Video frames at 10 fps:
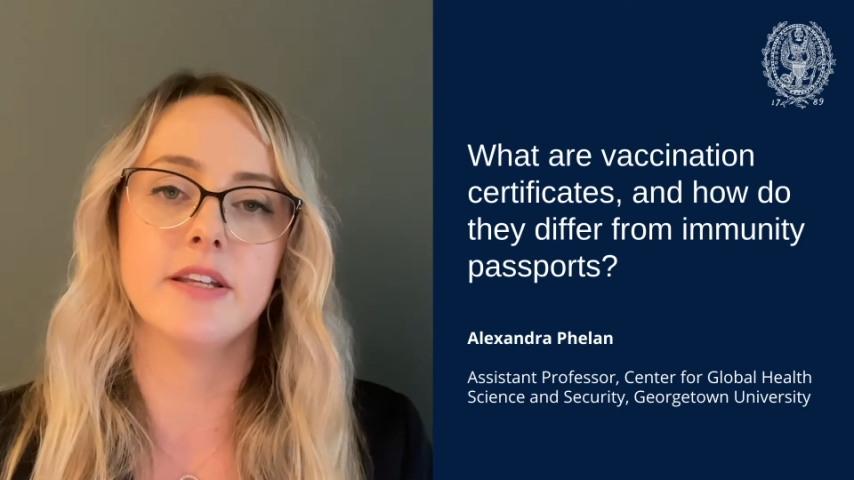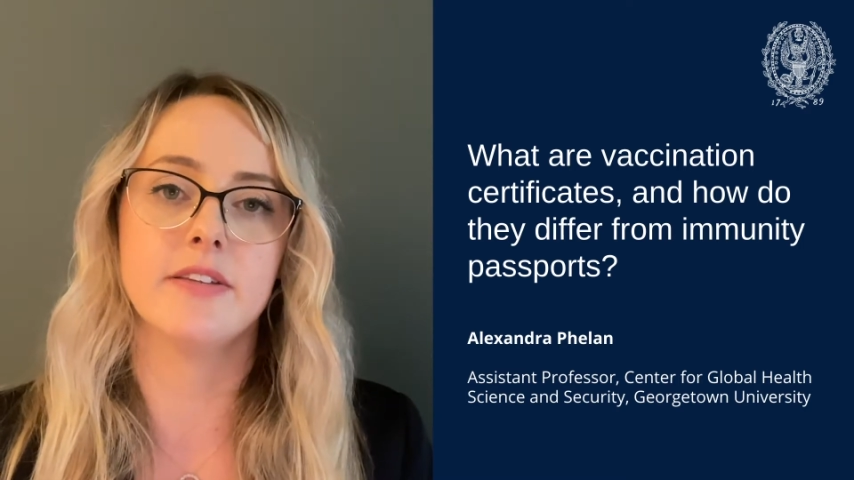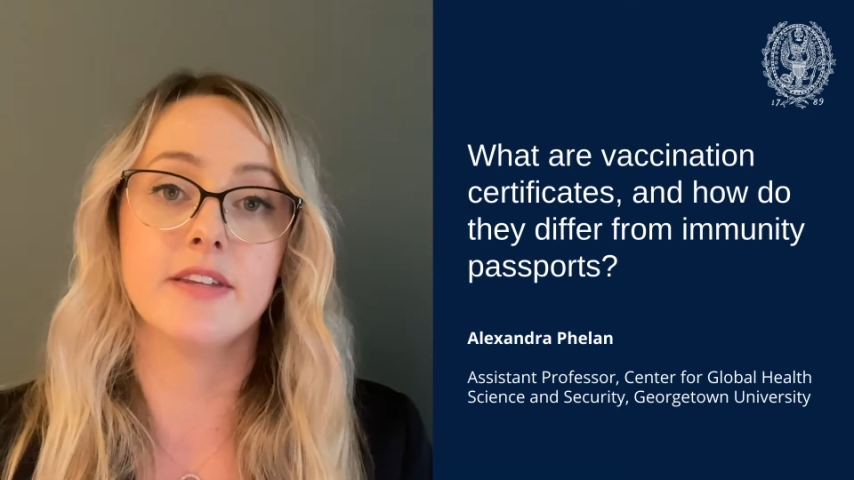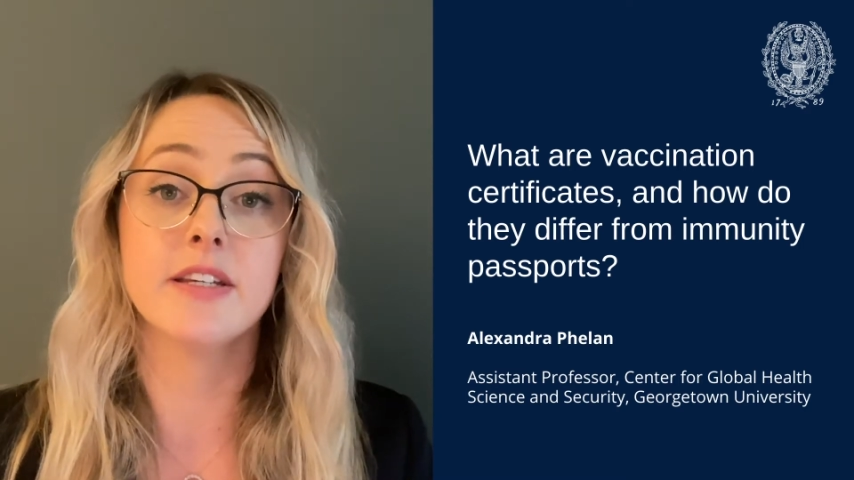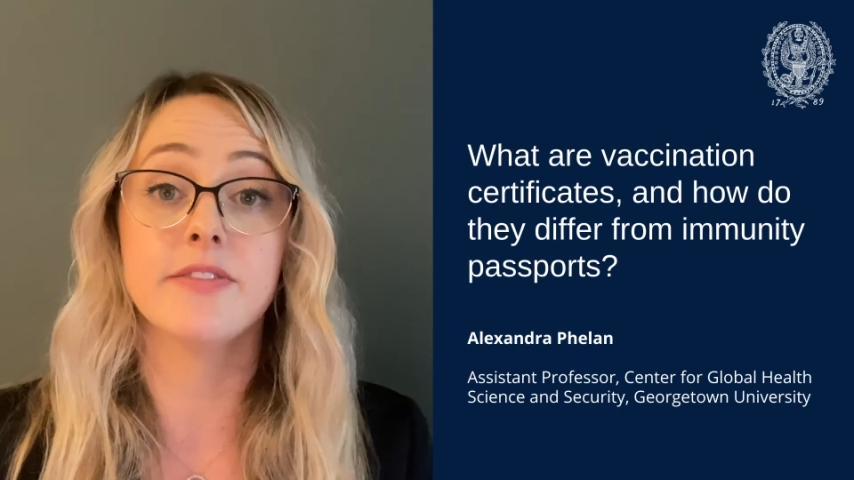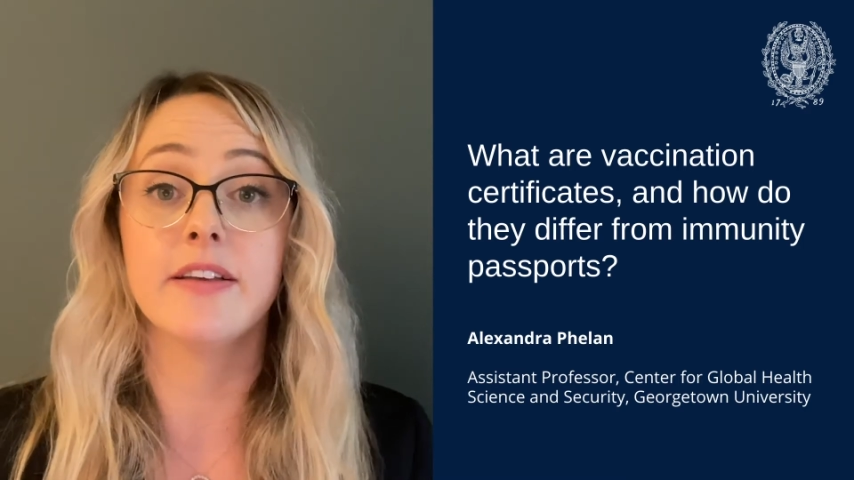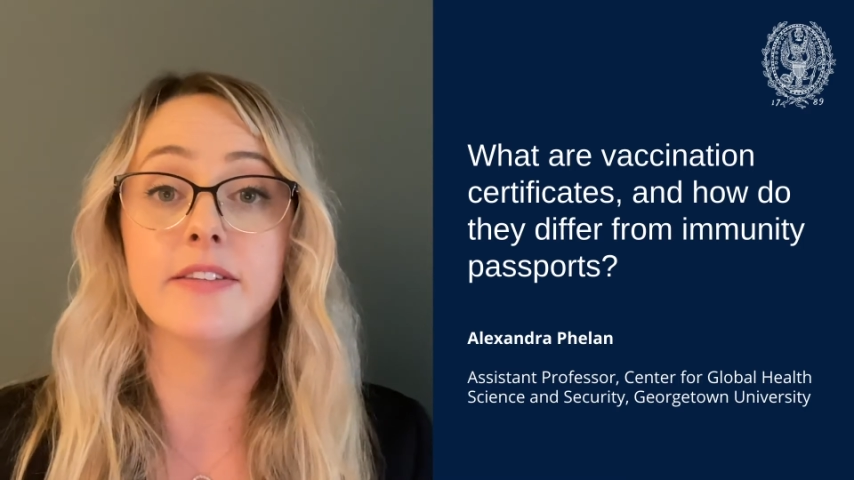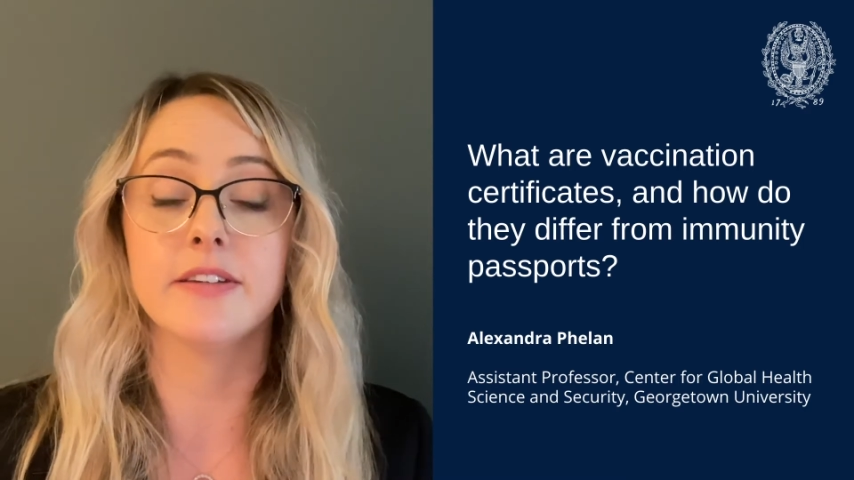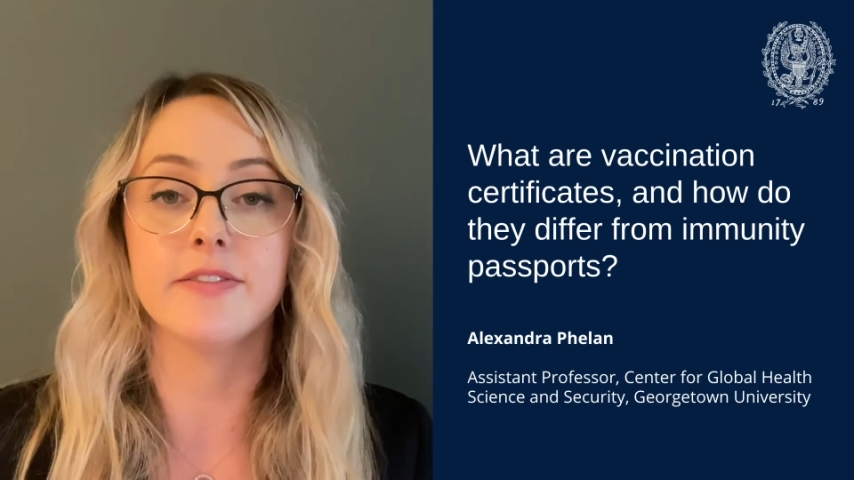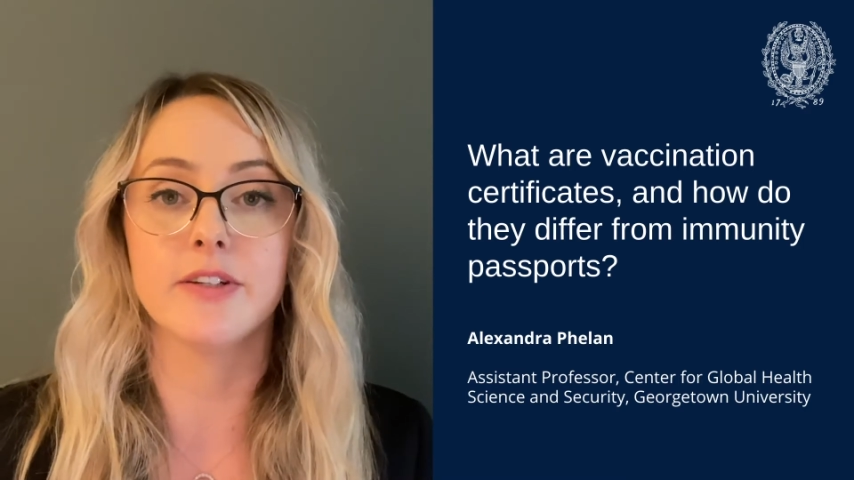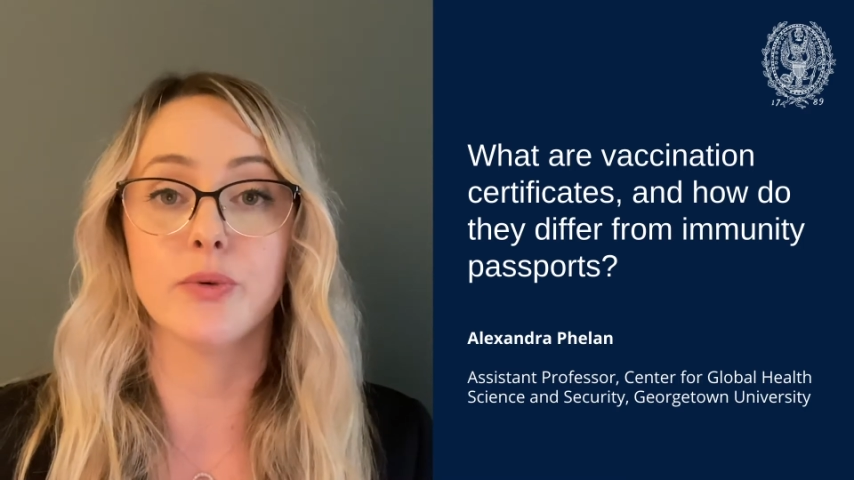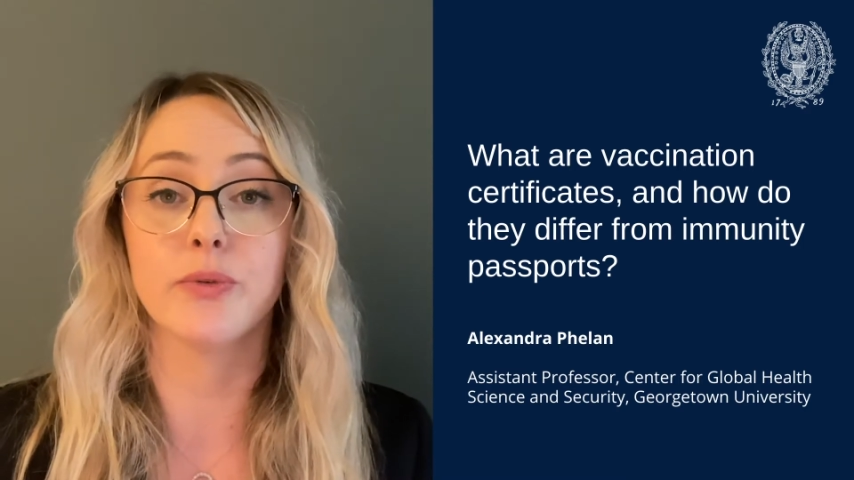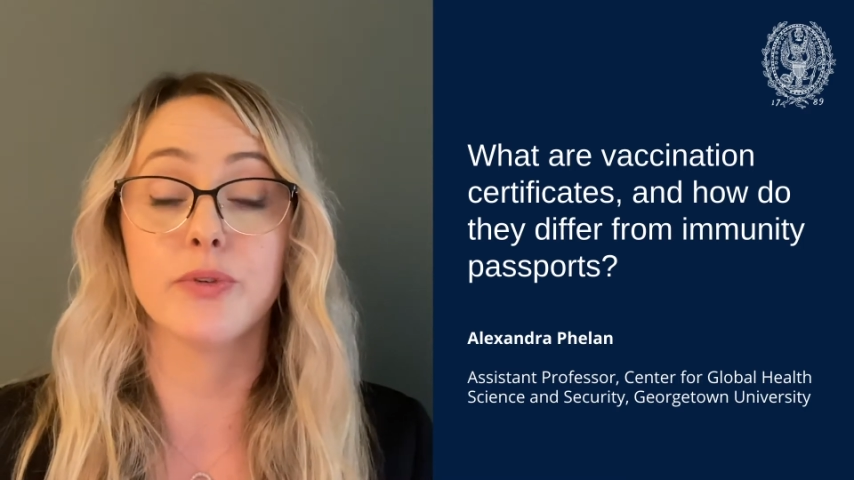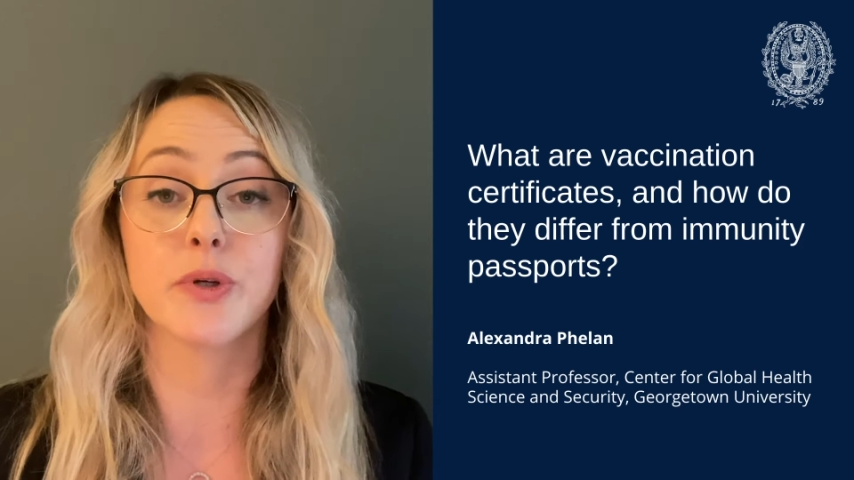incentivise individuals